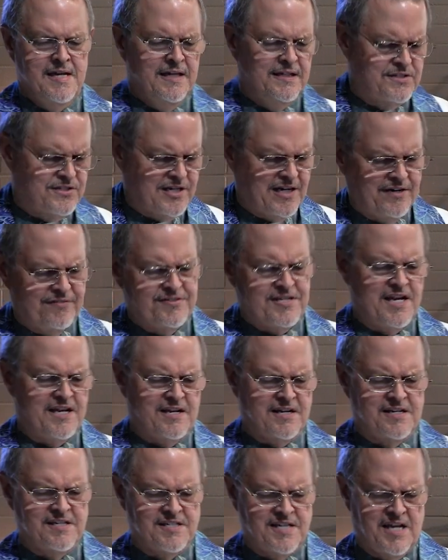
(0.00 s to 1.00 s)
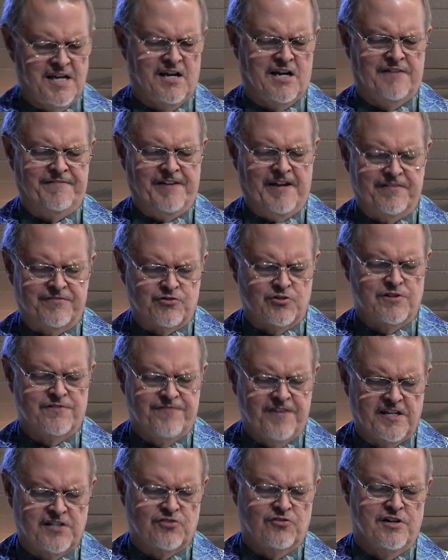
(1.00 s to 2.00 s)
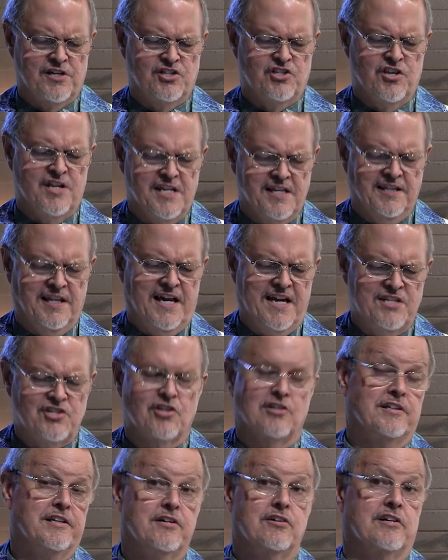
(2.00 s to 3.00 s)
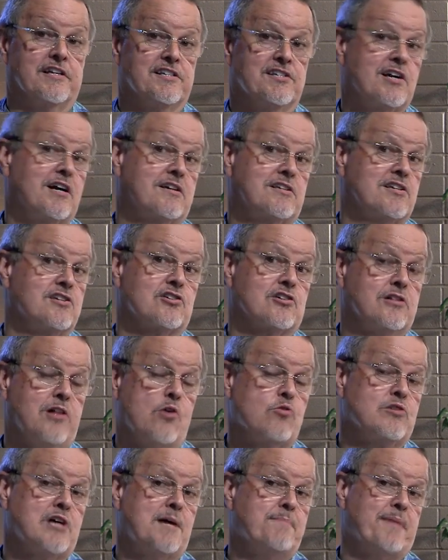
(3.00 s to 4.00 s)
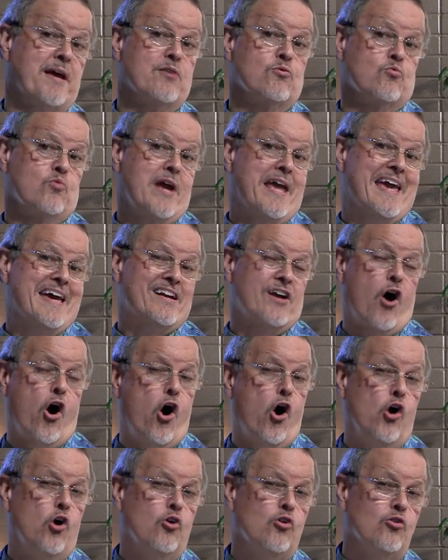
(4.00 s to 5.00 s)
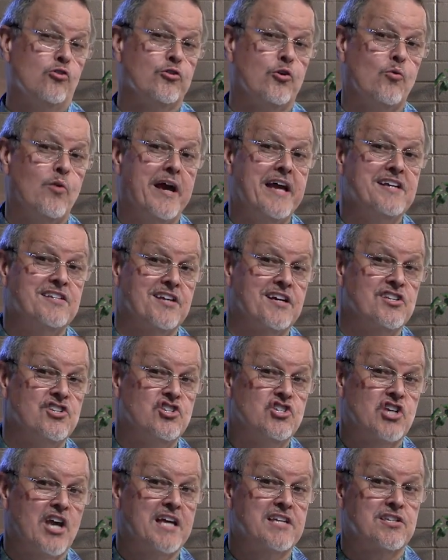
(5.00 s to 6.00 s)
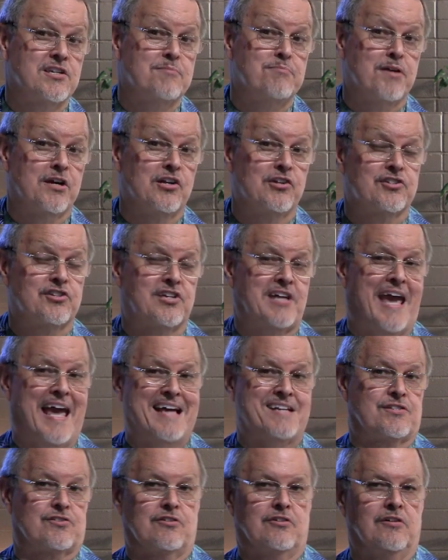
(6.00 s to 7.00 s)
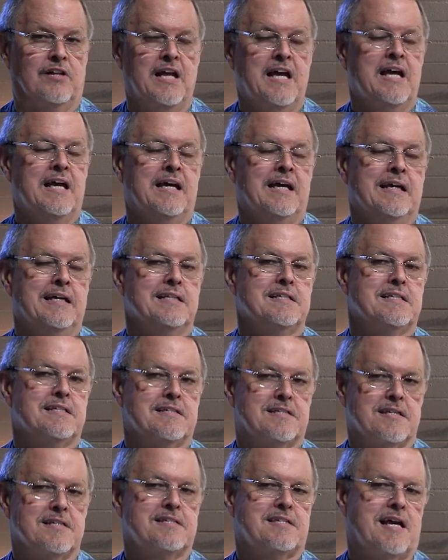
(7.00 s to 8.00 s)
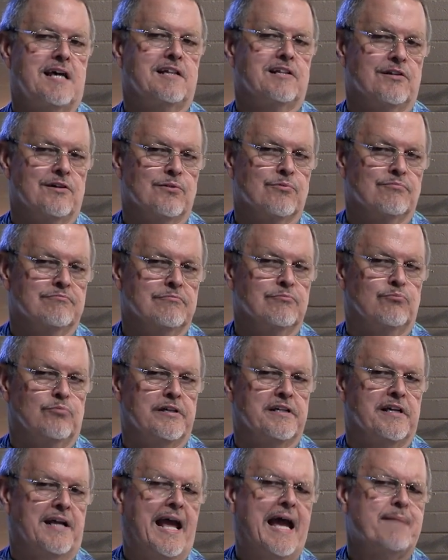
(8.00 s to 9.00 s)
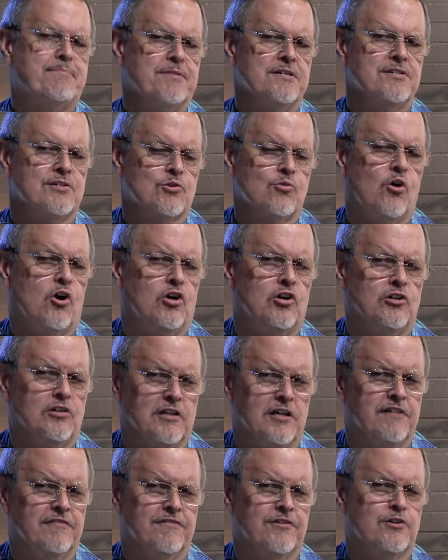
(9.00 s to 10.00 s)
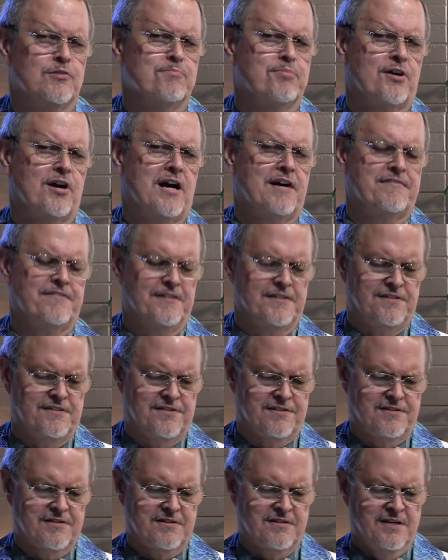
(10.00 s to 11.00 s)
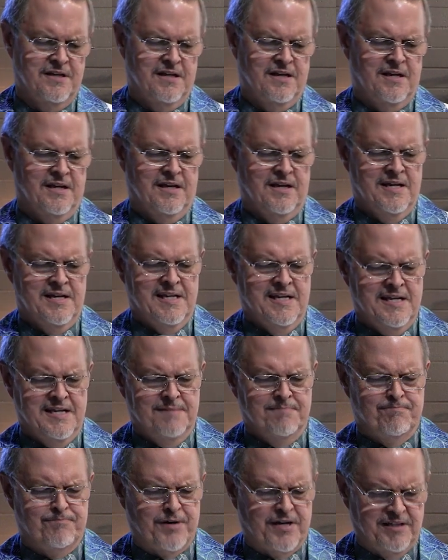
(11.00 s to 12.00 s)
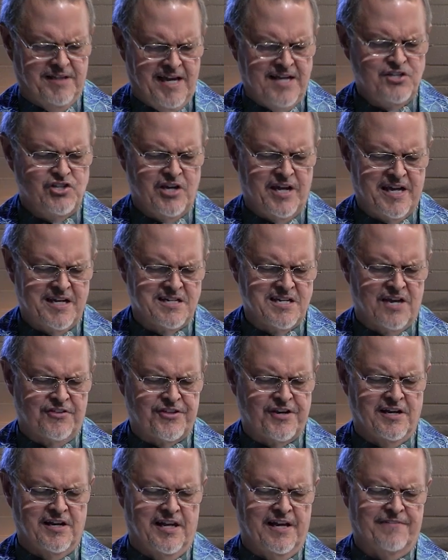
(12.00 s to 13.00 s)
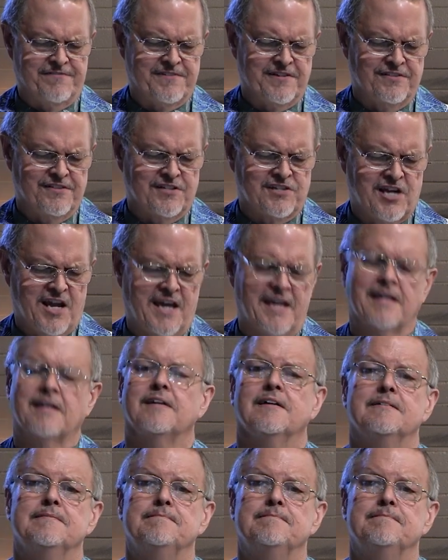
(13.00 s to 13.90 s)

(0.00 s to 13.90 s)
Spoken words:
Instead of taking a day off after his victory, Elijah literally tucked his cloak up and ran all the way to Jezebel's castle to tell her what had happened to all of her prophets. But Elijah had nothing left in the tank.